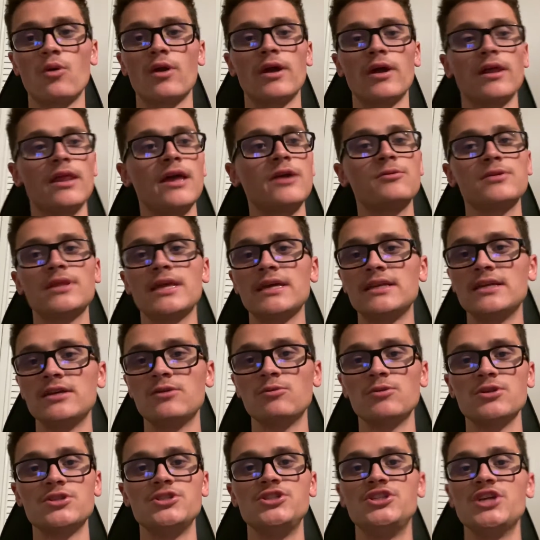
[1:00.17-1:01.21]
I liked what they did
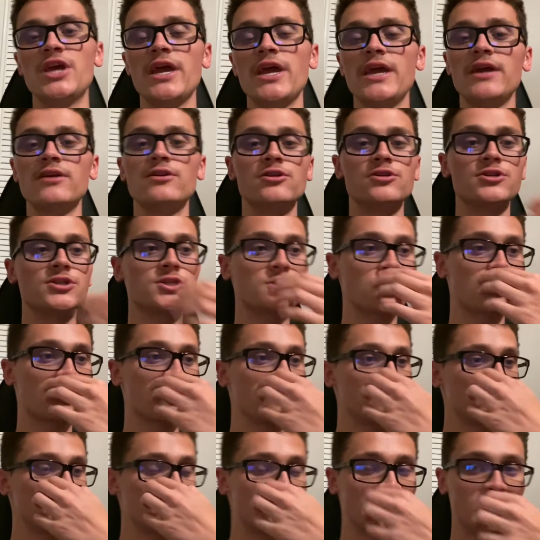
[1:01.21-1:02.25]
with Jane. Her story
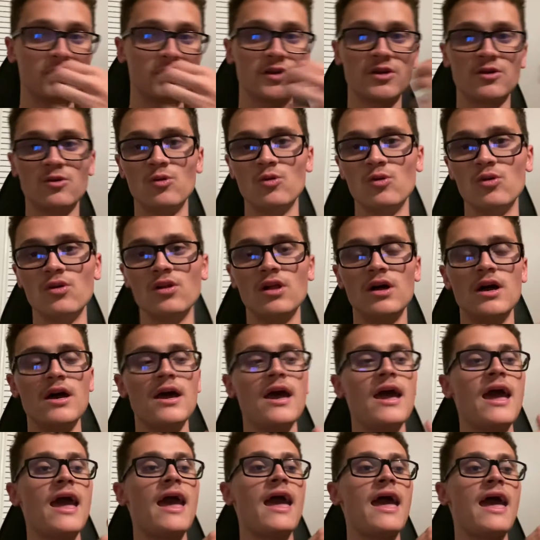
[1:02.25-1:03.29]
was really cool.
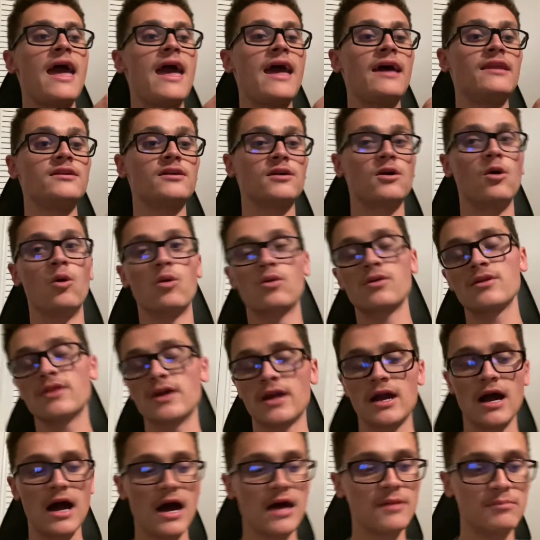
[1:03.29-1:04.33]
And Gore the
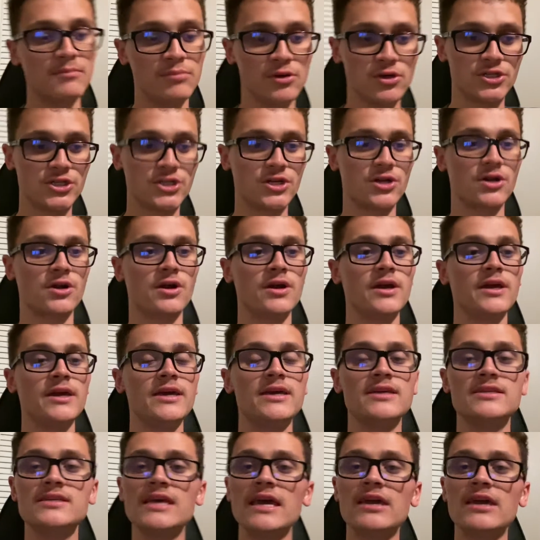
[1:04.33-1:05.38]
God Butcher
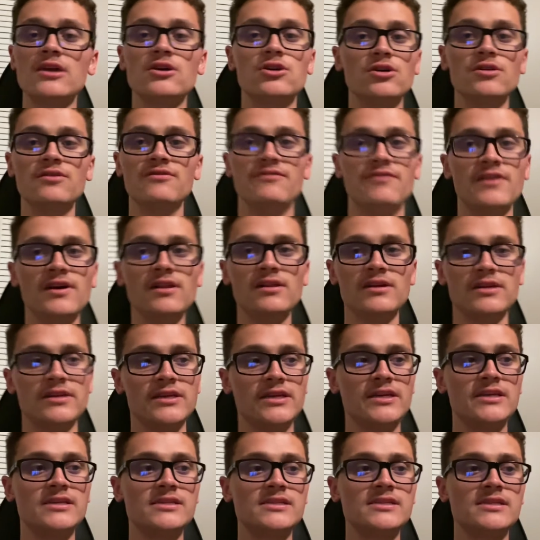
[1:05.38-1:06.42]
is a good villain.
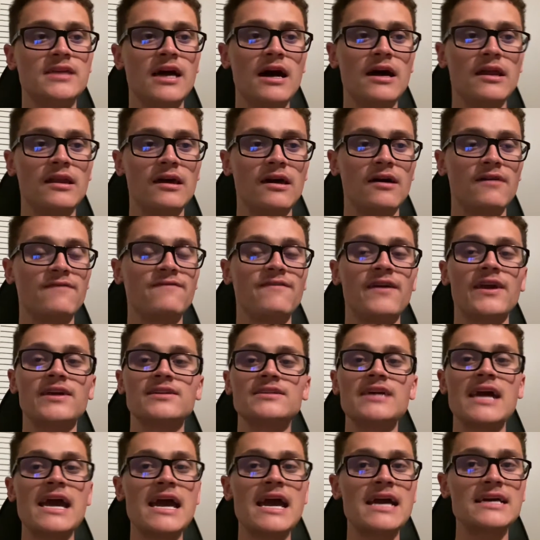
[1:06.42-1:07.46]
He's not a
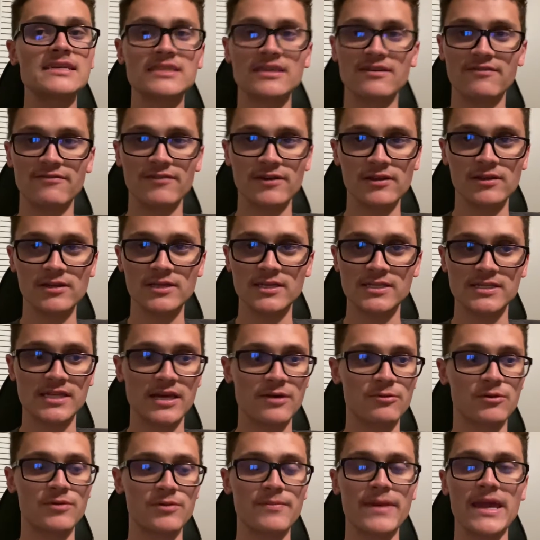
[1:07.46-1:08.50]
fantastic villain as they
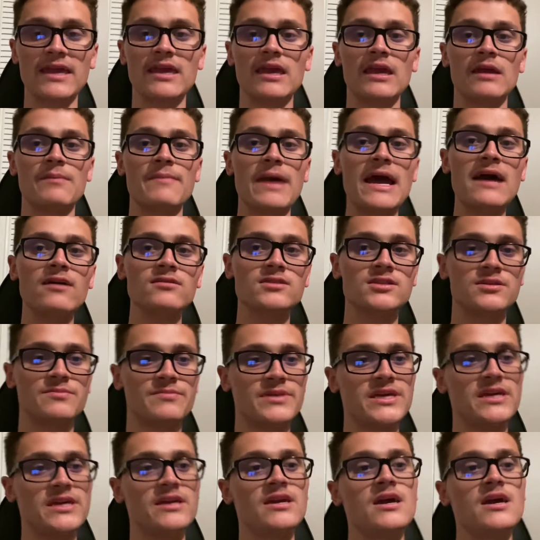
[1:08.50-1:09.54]
were making him out to be,